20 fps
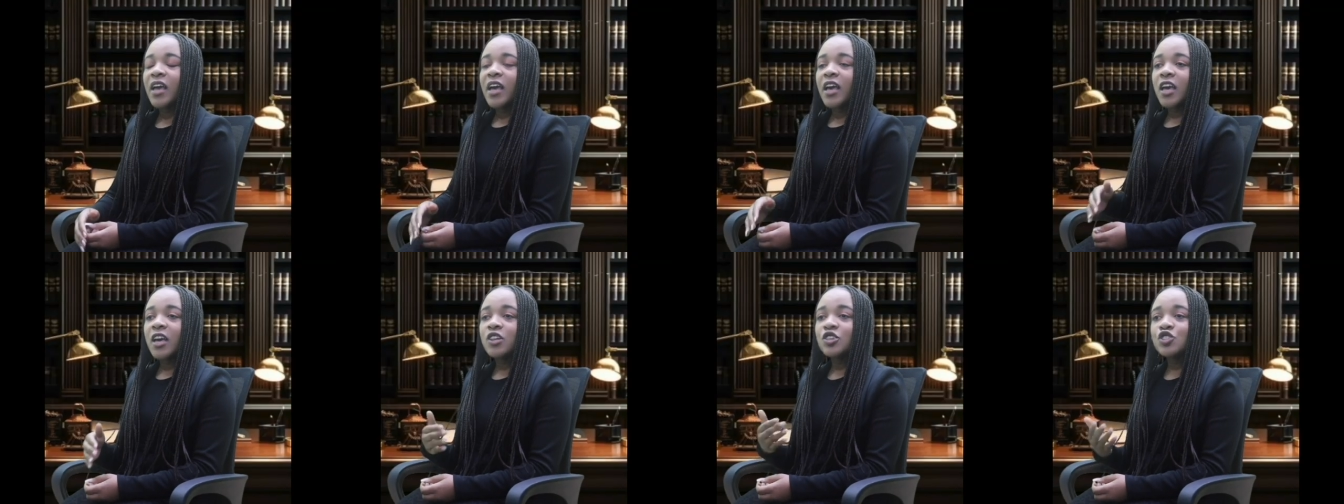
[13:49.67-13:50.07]

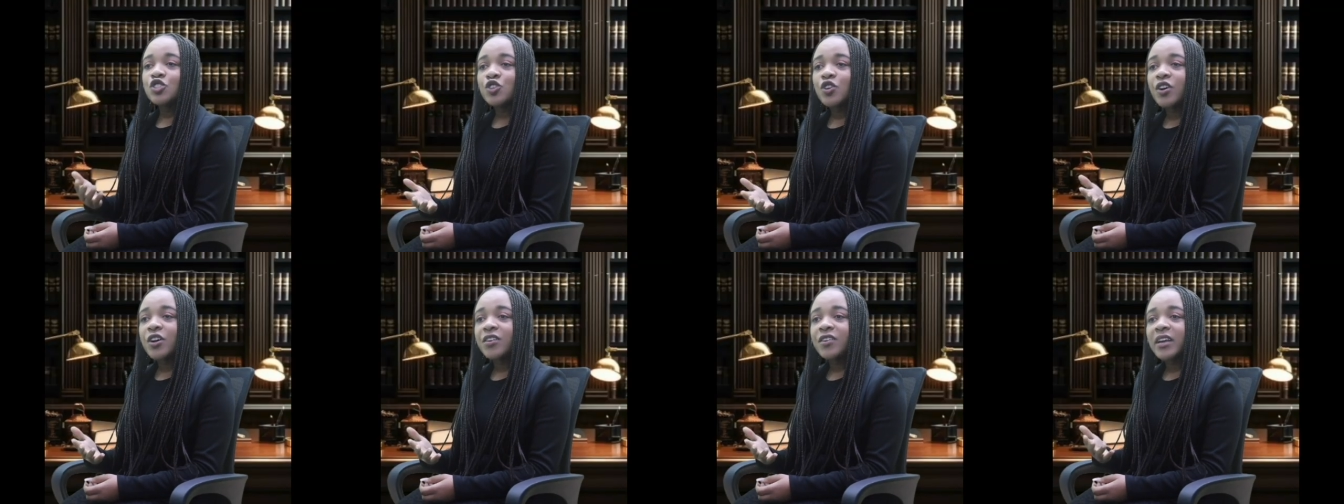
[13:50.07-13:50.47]

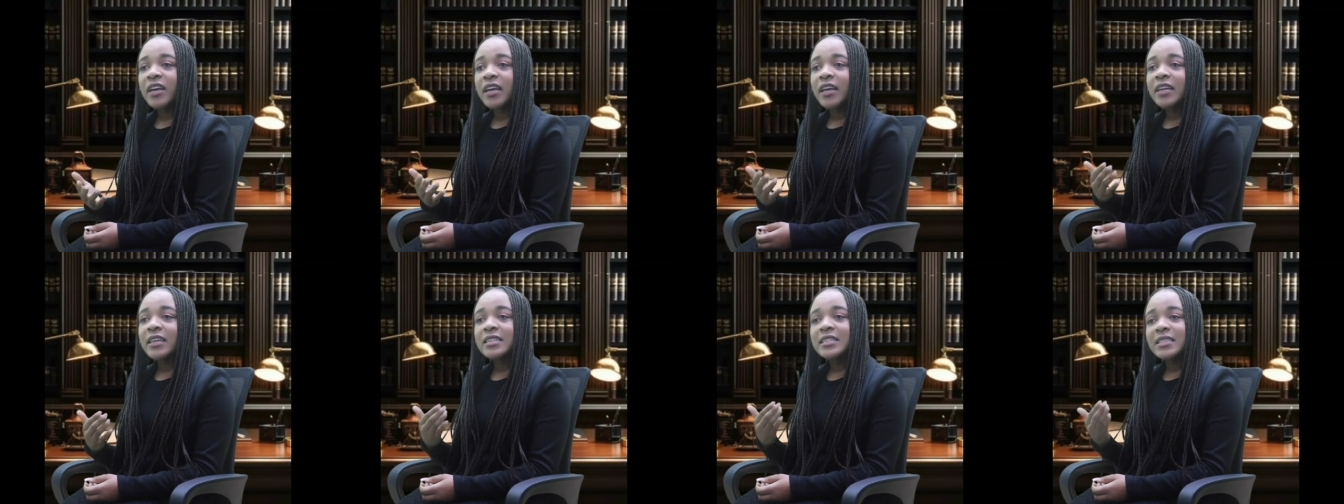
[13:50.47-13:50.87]

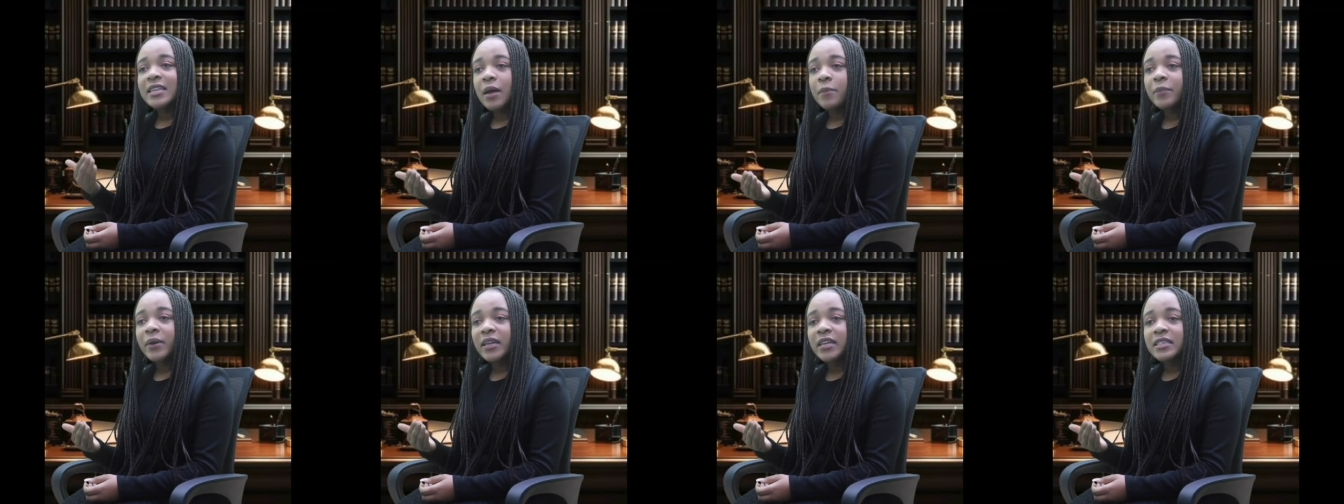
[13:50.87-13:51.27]
ensuring
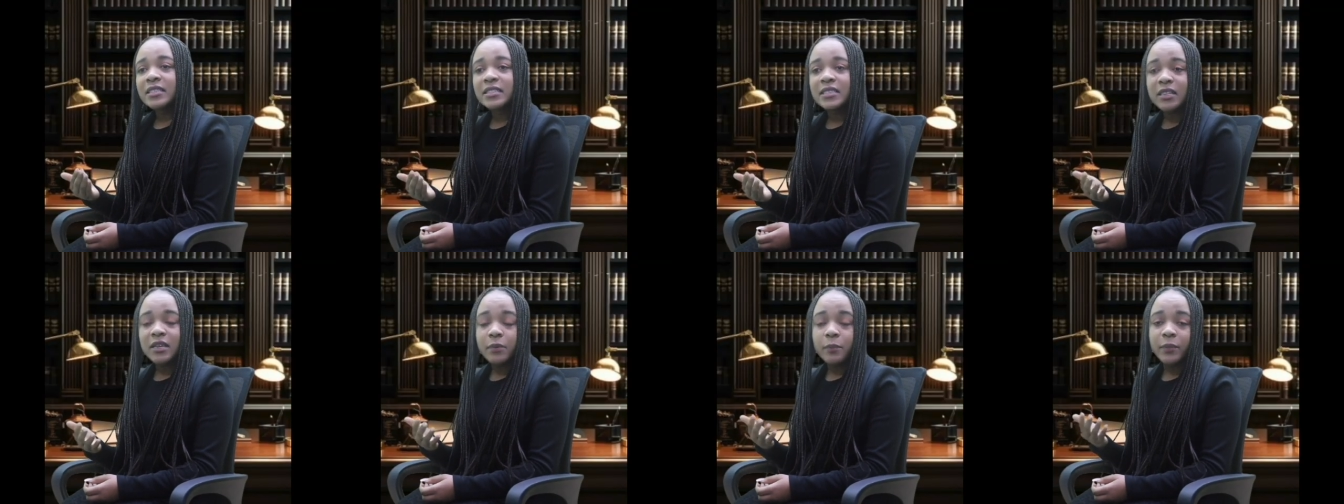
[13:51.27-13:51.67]

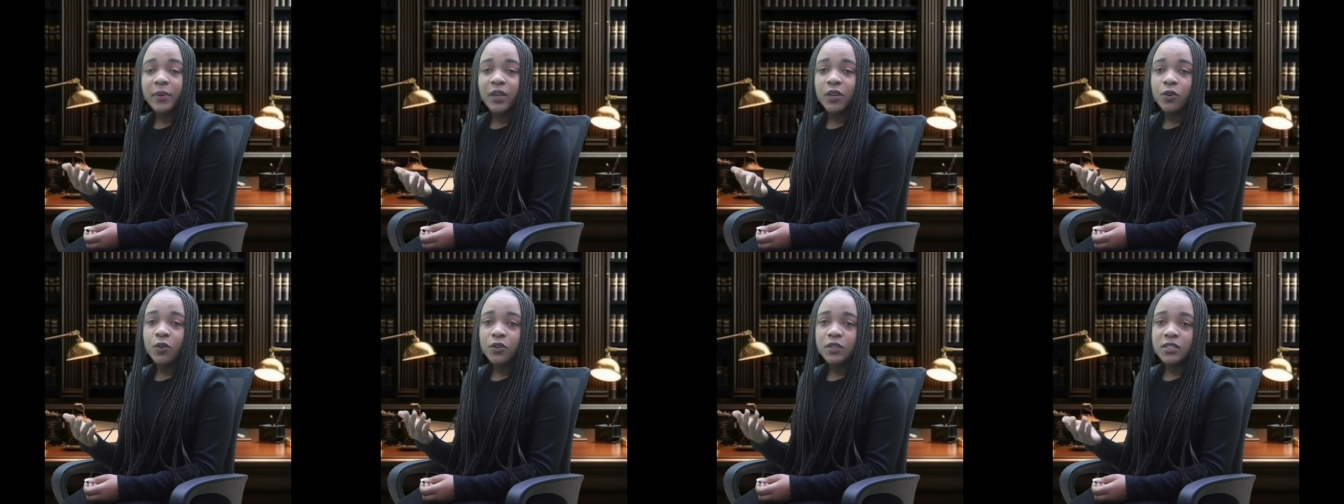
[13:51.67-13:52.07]
stability
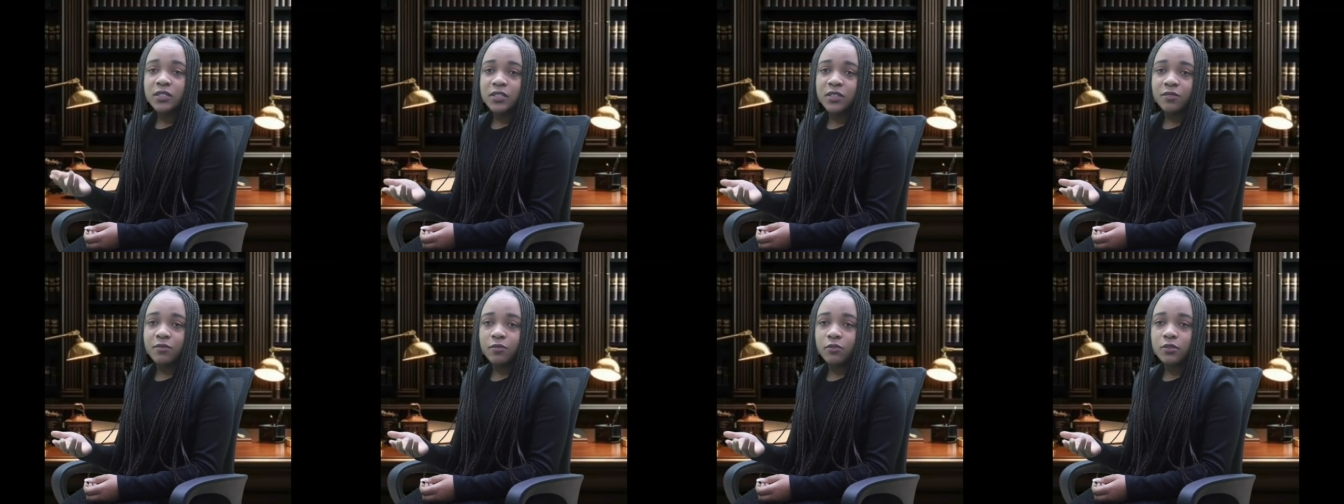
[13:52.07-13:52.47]
beyond
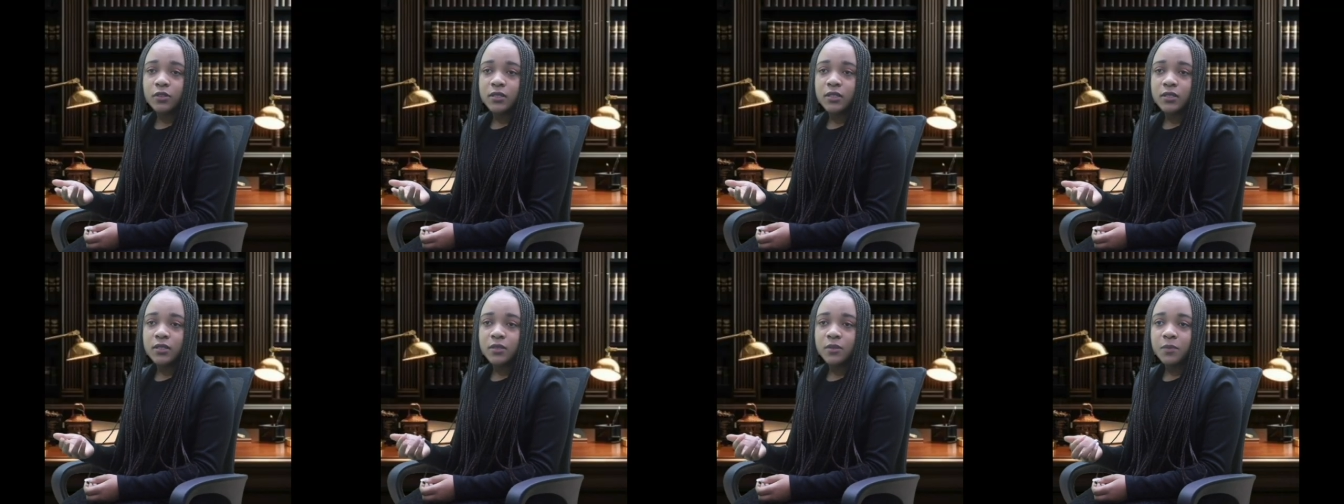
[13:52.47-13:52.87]

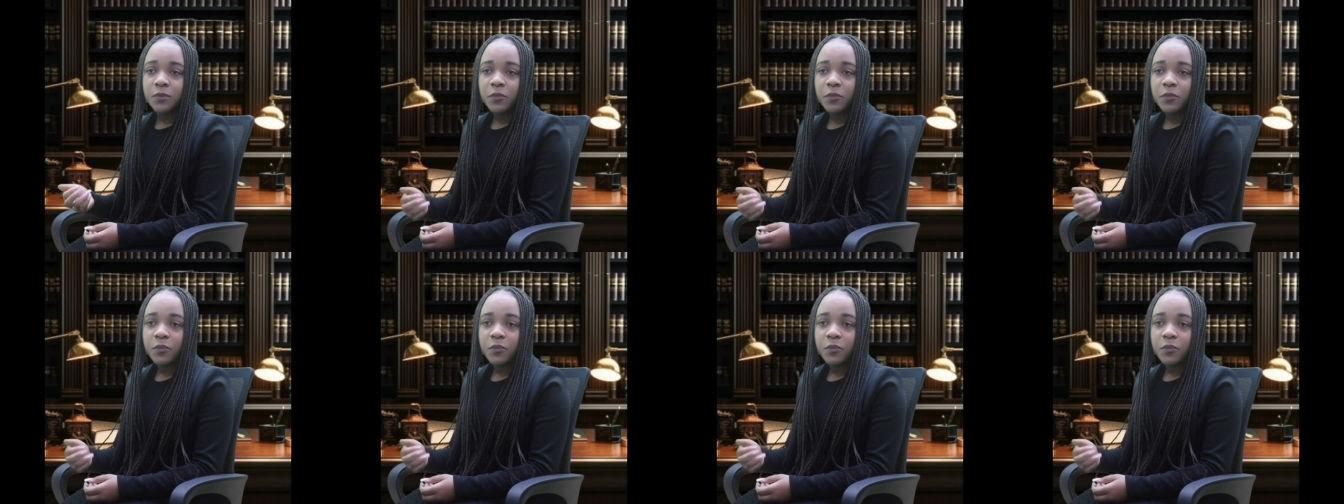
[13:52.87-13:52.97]
divorce.